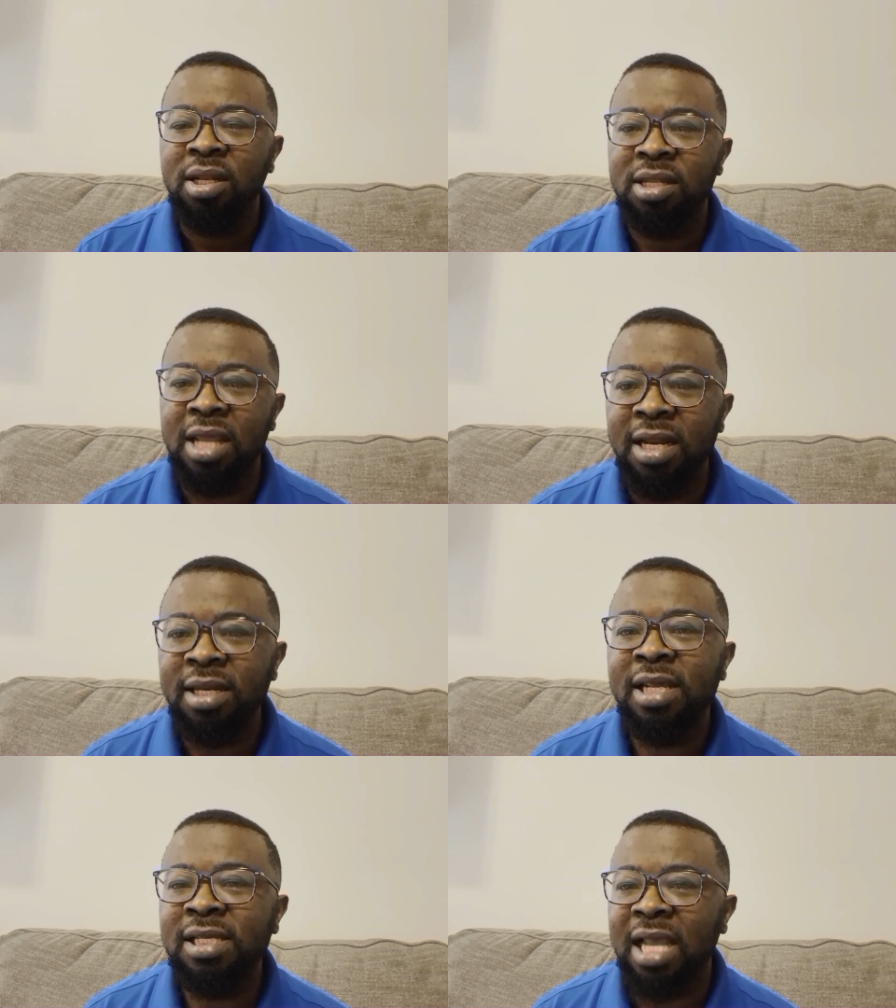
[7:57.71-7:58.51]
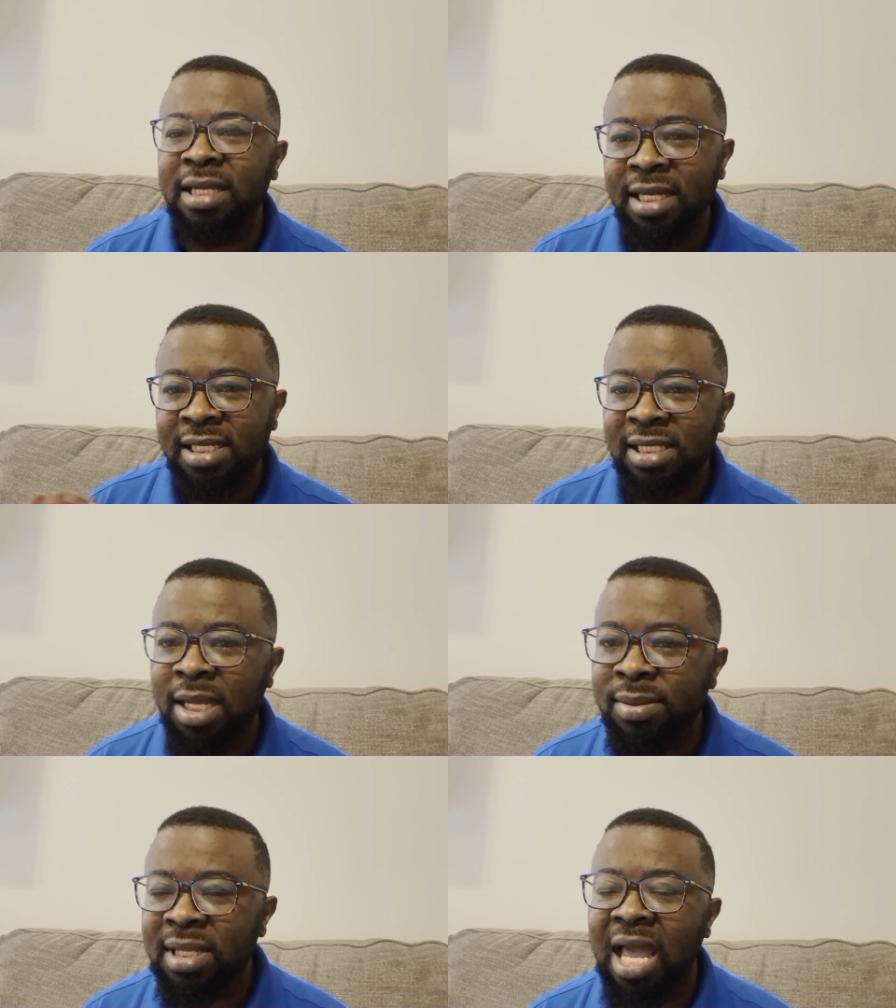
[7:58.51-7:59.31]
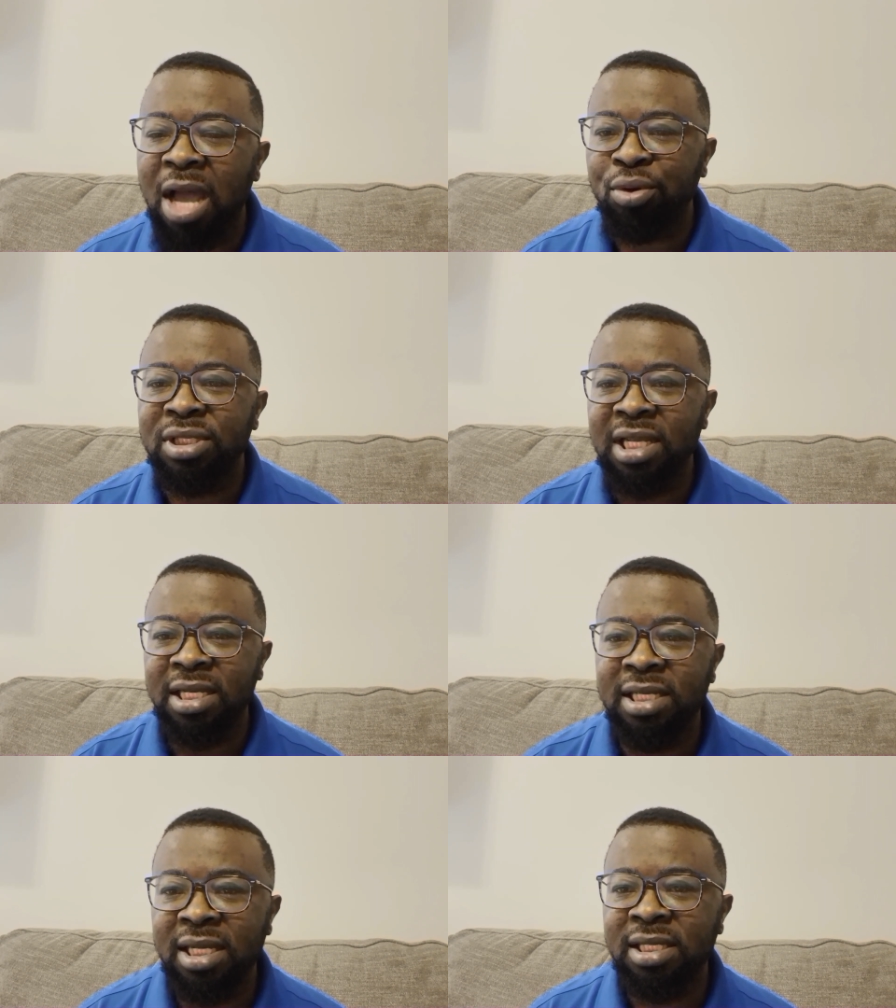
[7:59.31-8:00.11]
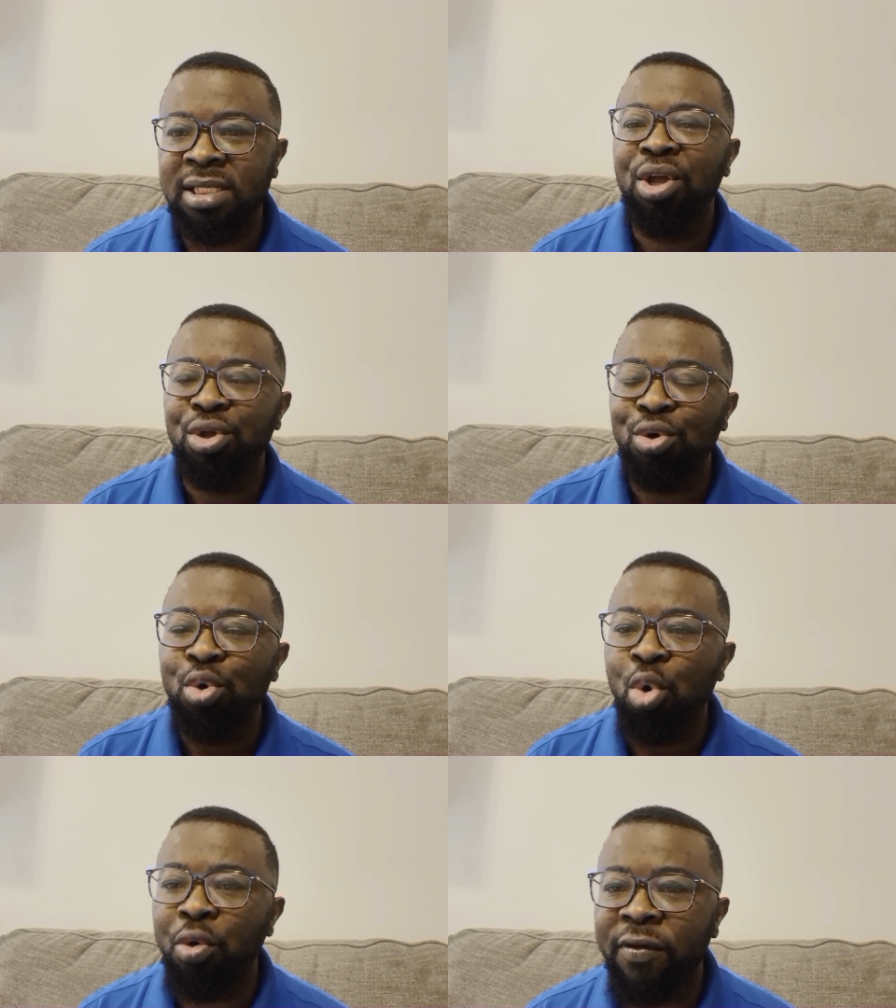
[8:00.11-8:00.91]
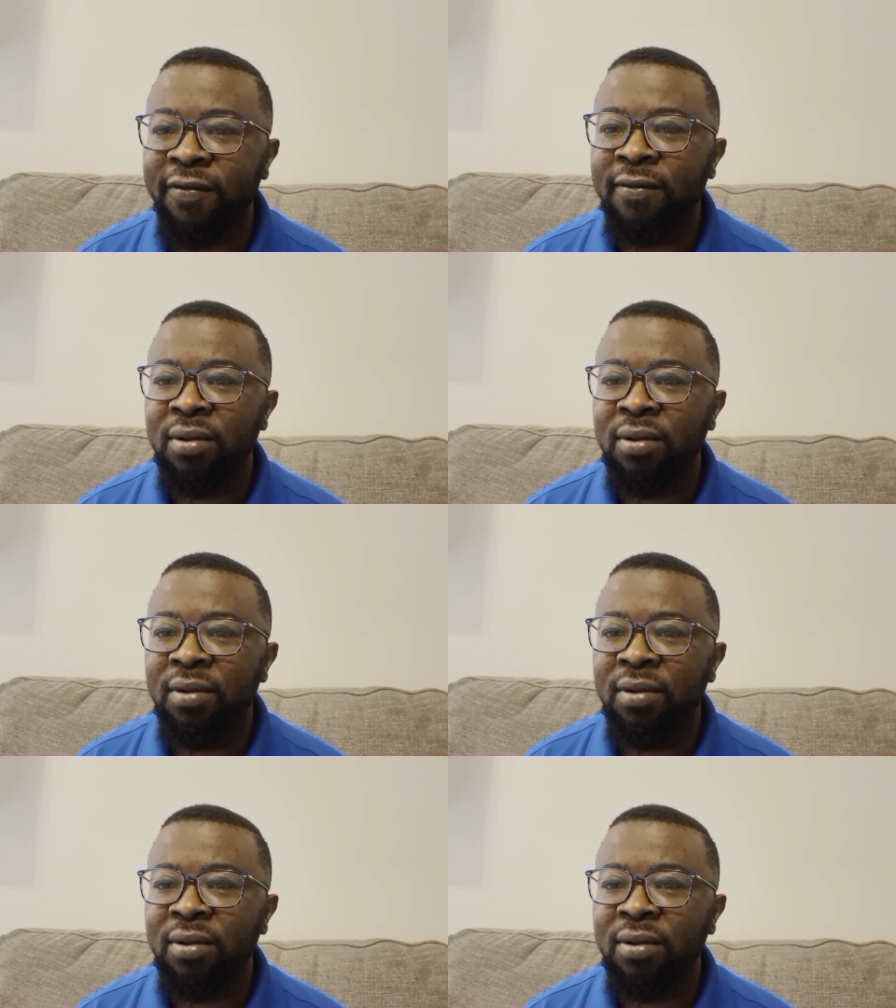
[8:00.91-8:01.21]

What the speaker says: then these are the steps that I would suggest you go with